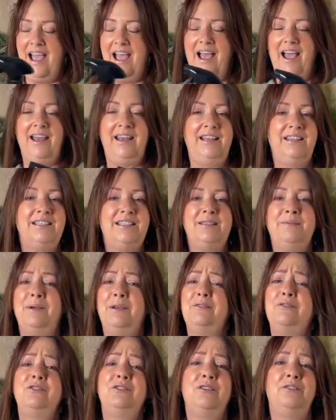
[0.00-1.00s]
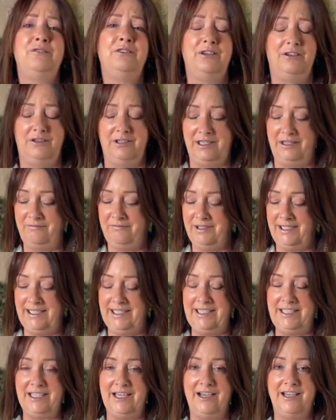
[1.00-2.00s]
And it smells so good, it
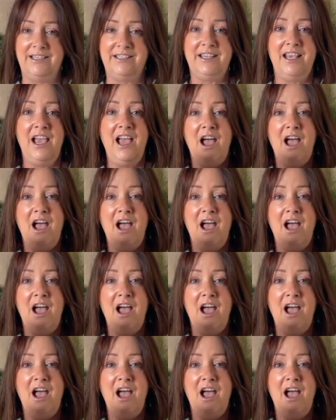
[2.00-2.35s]
really does.